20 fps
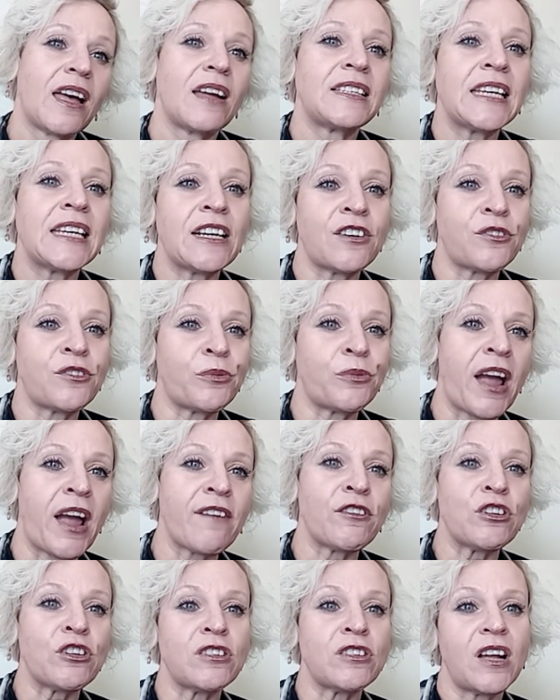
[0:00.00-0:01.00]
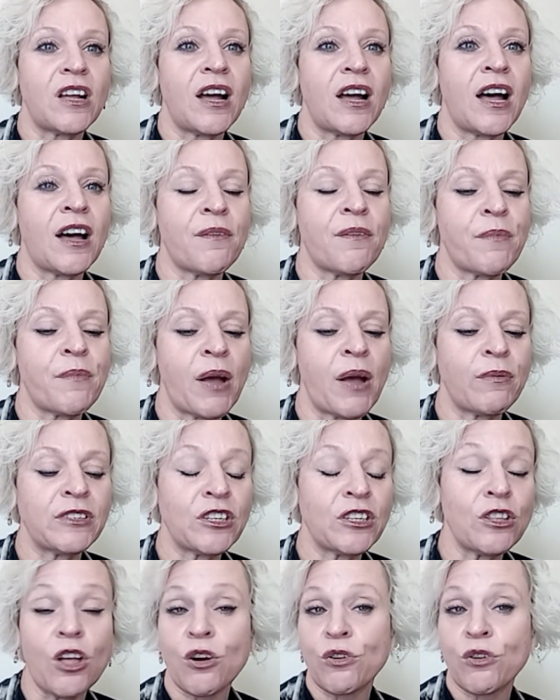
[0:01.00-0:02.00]
dead on arrival. I was
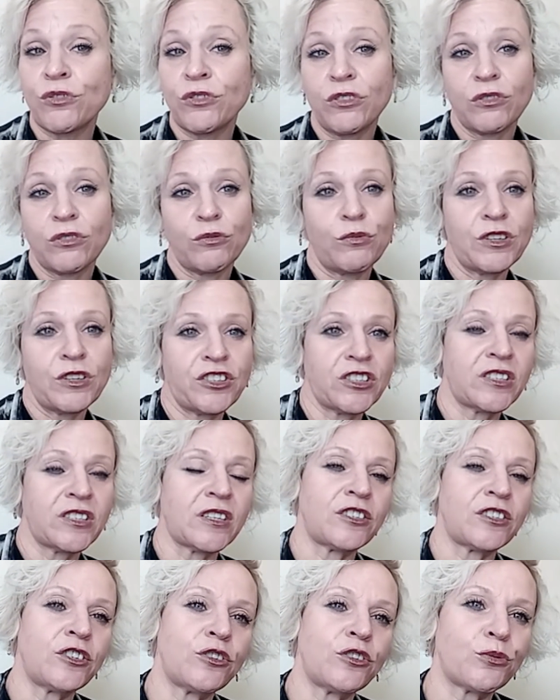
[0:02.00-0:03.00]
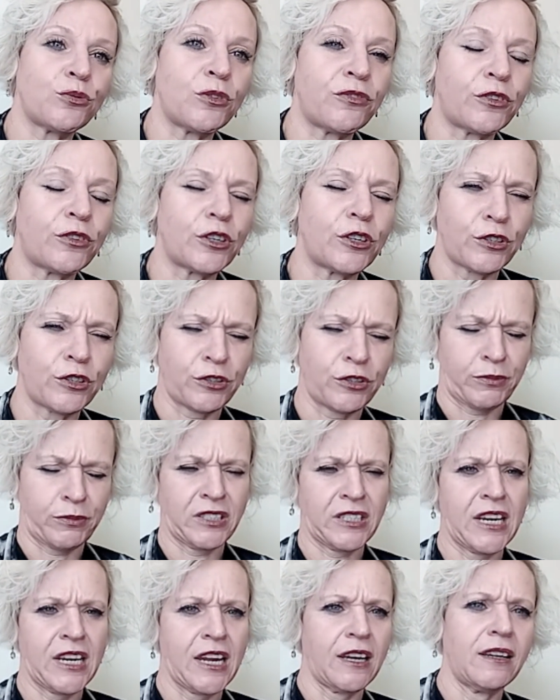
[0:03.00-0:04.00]
alone, which is unusual for a Christmas
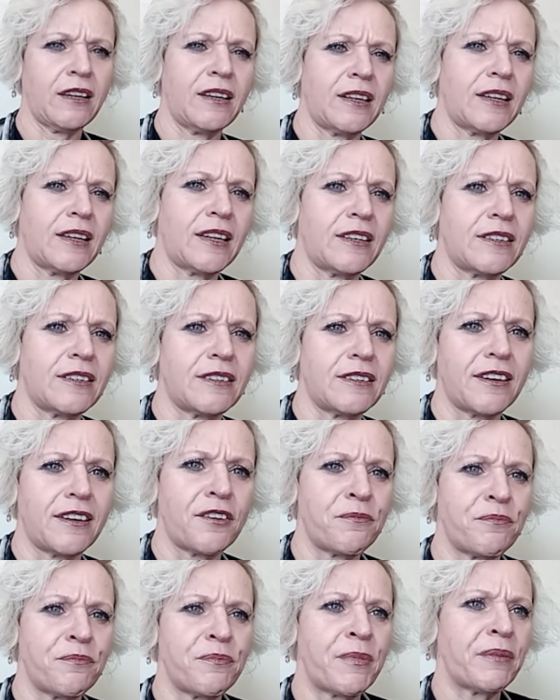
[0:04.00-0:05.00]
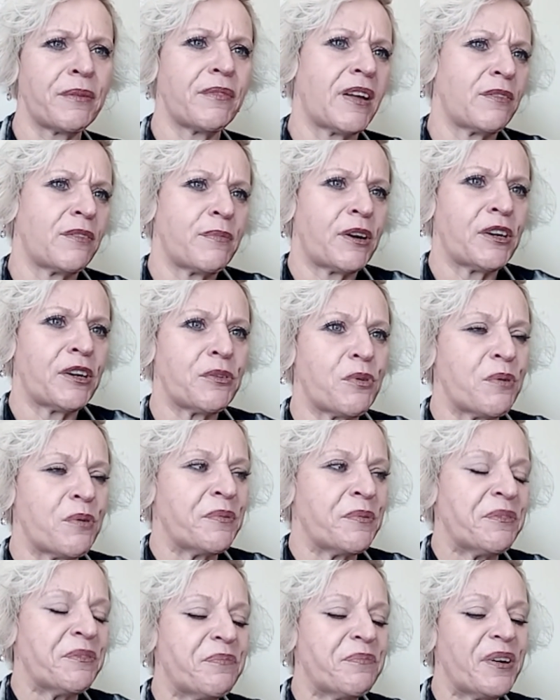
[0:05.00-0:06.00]
Day and a married
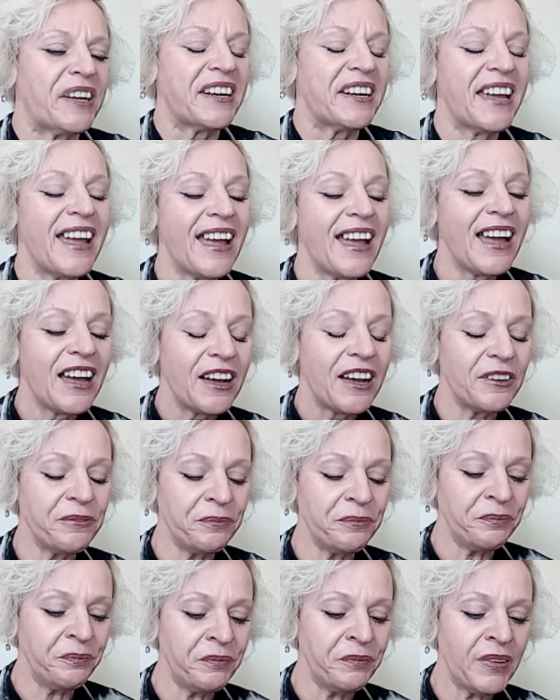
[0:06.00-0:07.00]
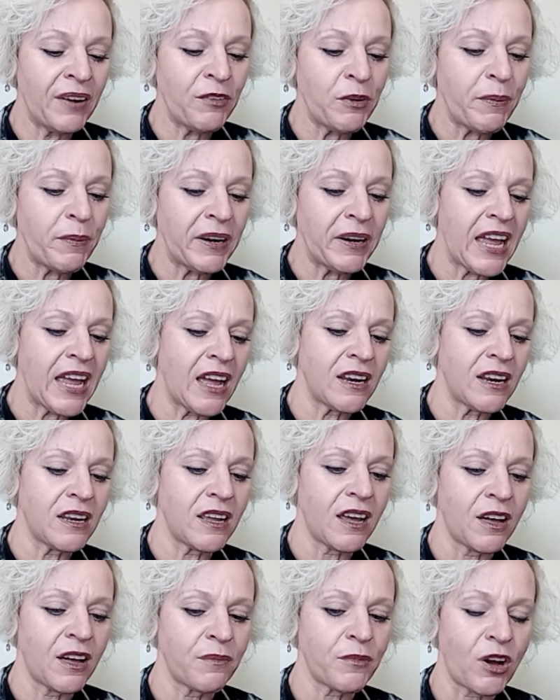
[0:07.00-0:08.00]
woman, but everybody had
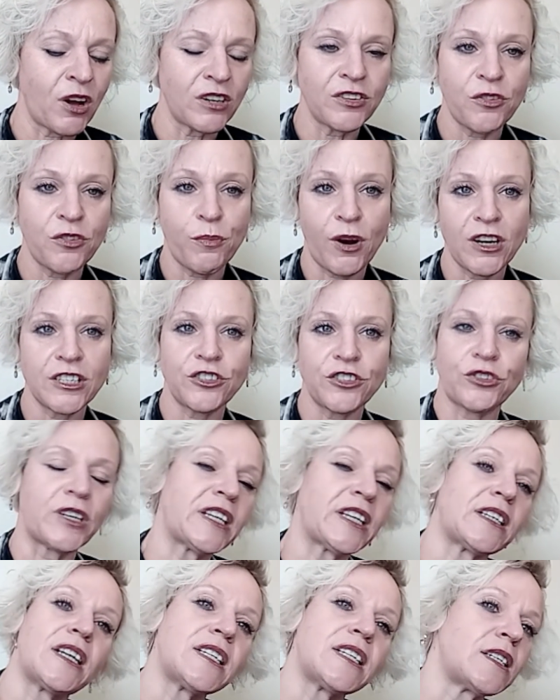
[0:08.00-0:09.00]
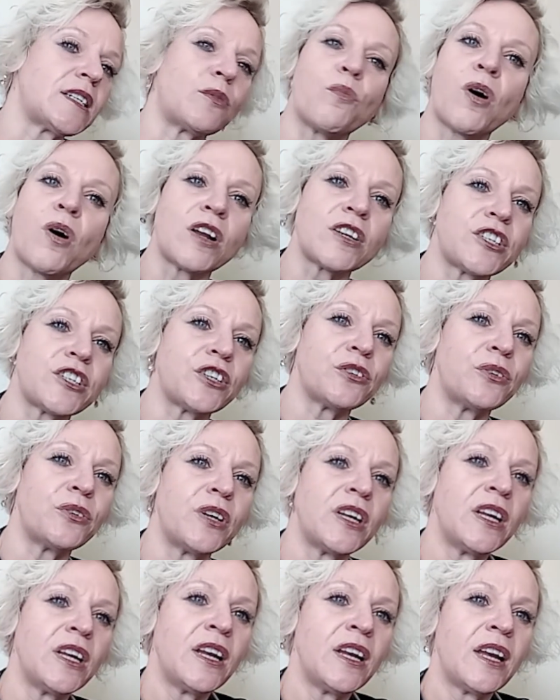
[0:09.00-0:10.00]
gone to the bar to drink, and I didn't want to.
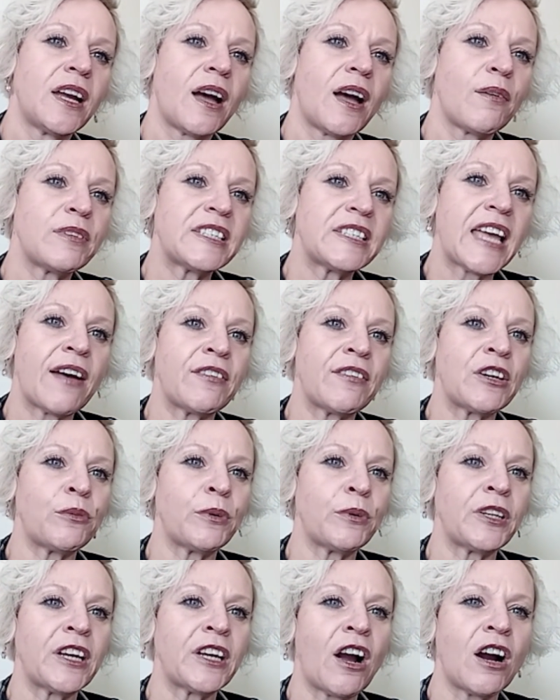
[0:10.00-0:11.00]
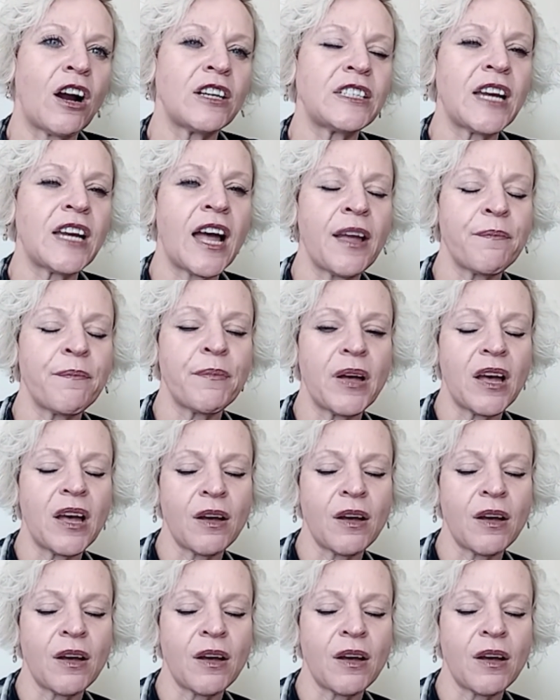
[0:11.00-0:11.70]
I was having a really hard time